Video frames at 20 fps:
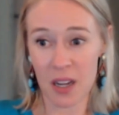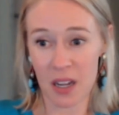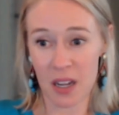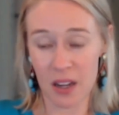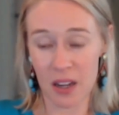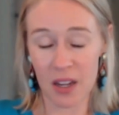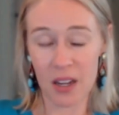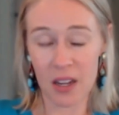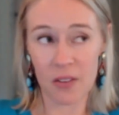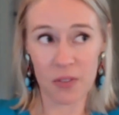
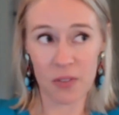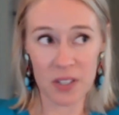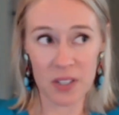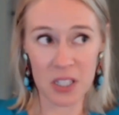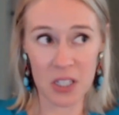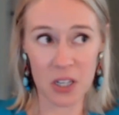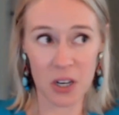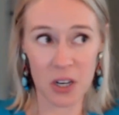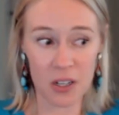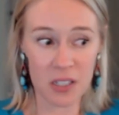if
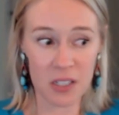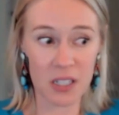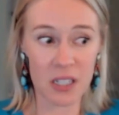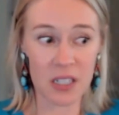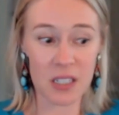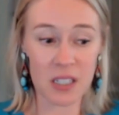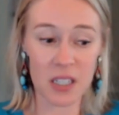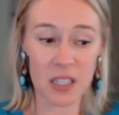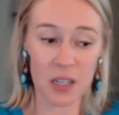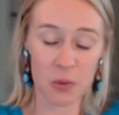it's an
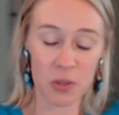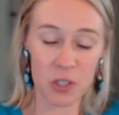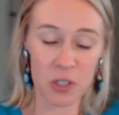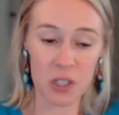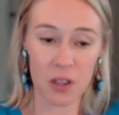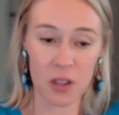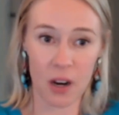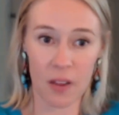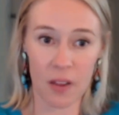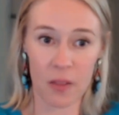RCT, which
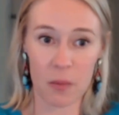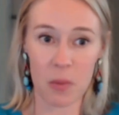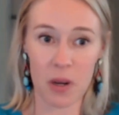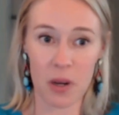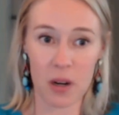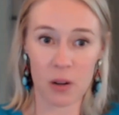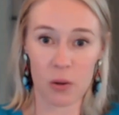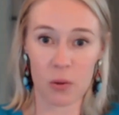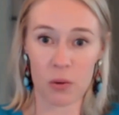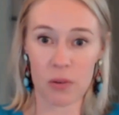a lot of the
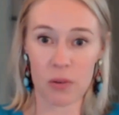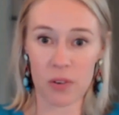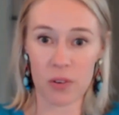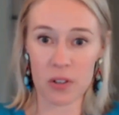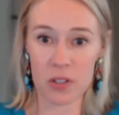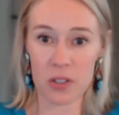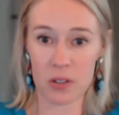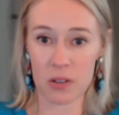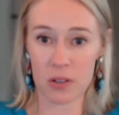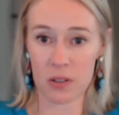medical
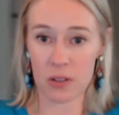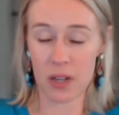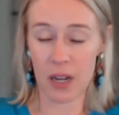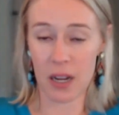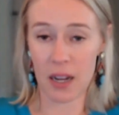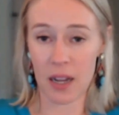reversal